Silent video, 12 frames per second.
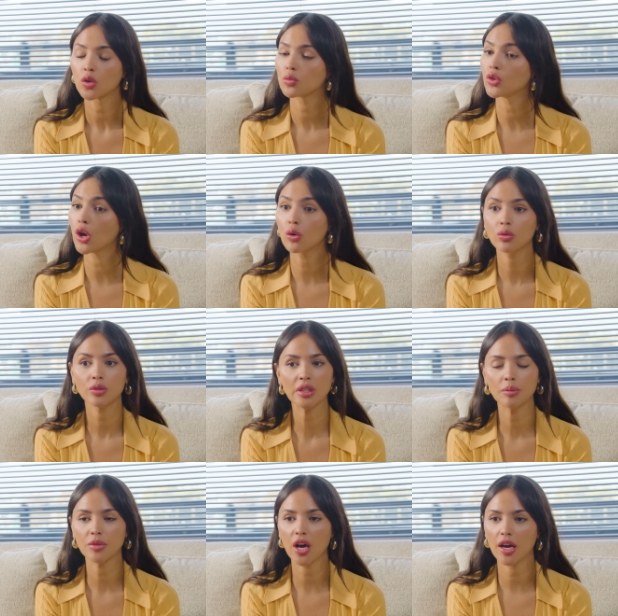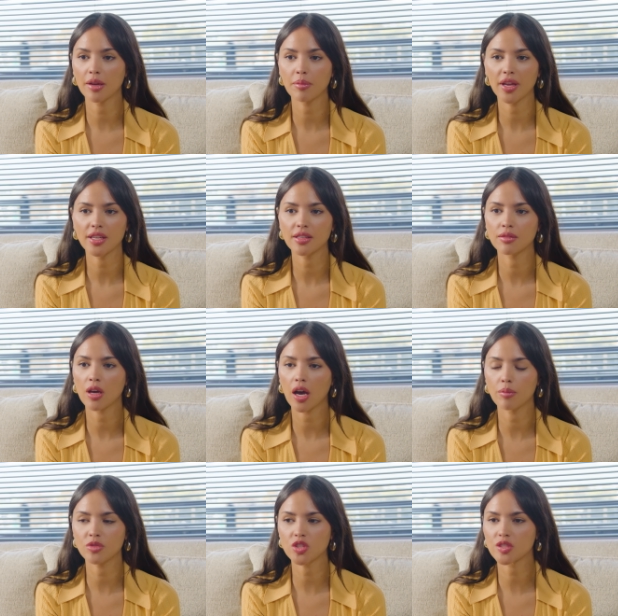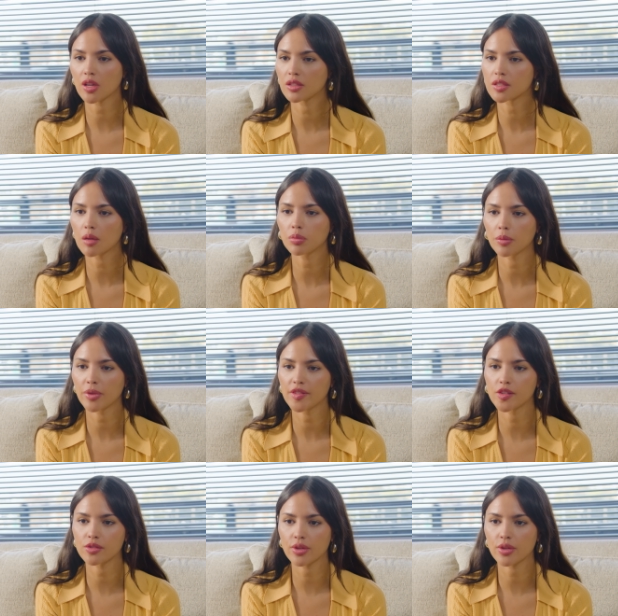no, I'm not a med- no, I'm just on supplements